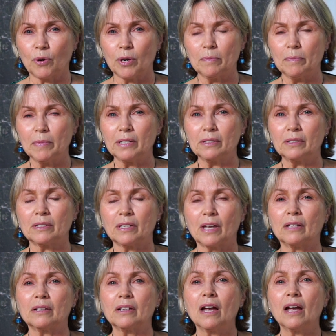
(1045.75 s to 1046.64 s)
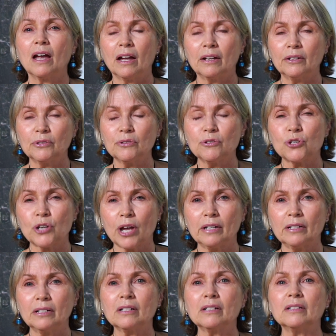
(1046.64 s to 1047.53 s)
it means that
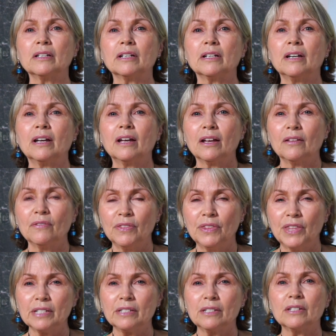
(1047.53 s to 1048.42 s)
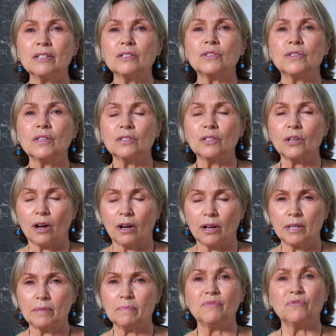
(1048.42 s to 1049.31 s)
energetically this is the
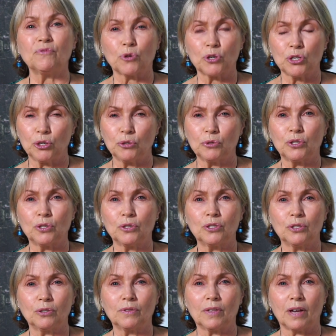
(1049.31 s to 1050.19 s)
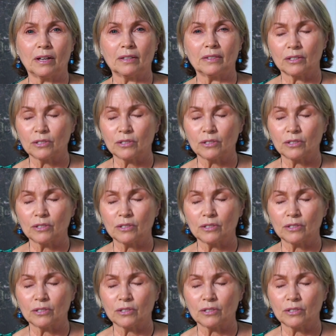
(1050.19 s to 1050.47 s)
time for you to do that.